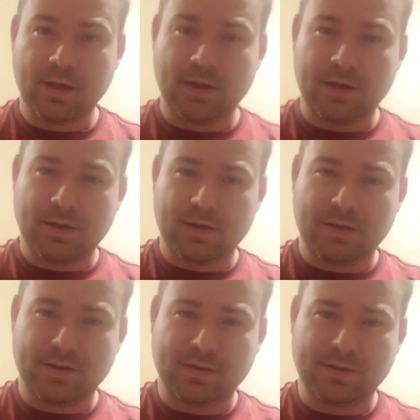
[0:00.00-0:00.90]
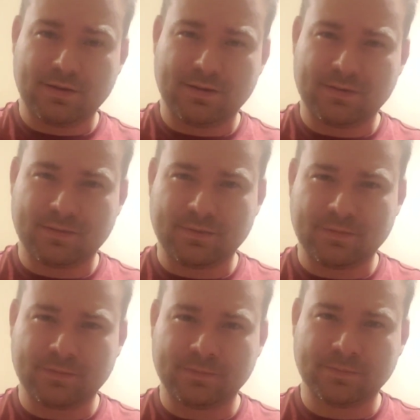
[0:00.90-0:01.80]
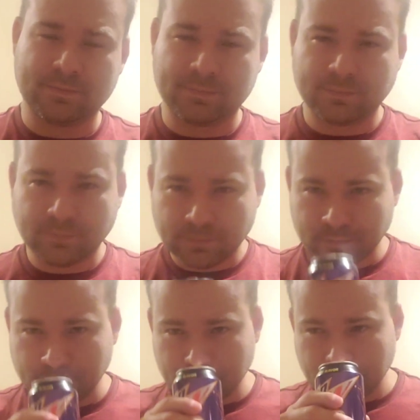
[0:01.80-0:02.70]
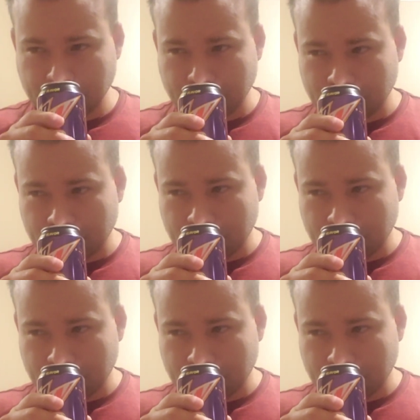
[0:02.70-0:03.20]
[no speech]